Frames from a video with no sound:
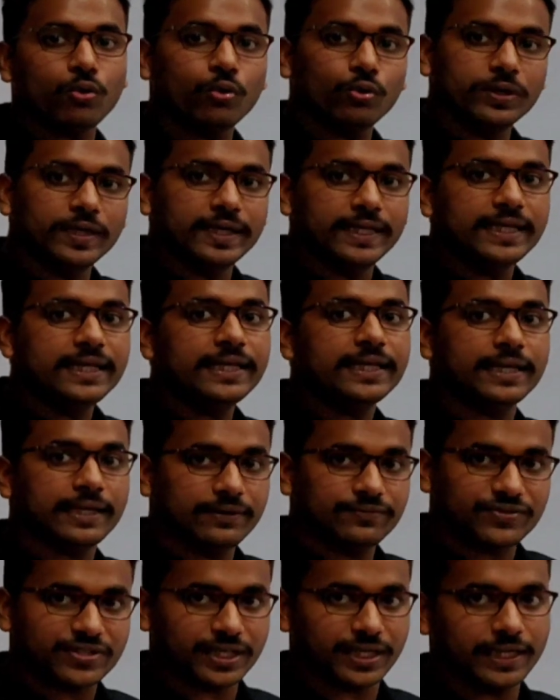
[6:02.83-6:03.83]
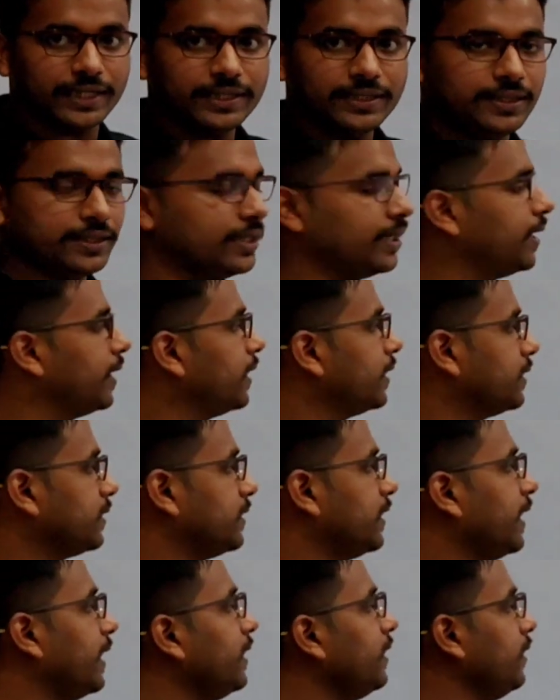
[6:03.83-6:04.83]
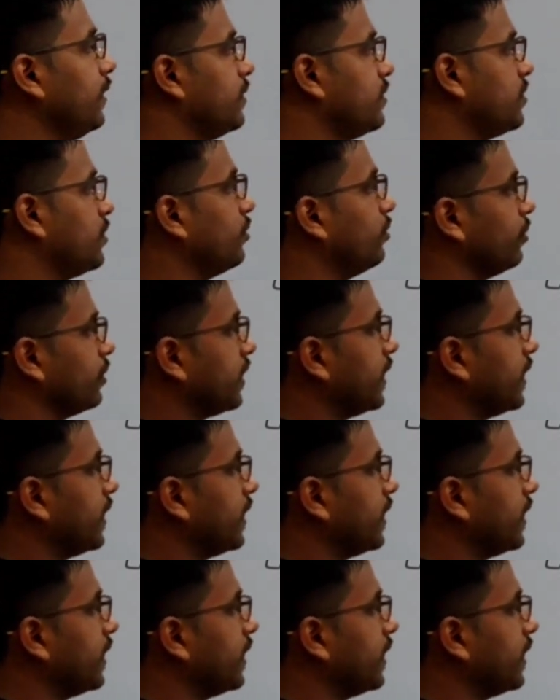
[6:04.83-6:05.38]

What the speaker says: only epsilon, then 0,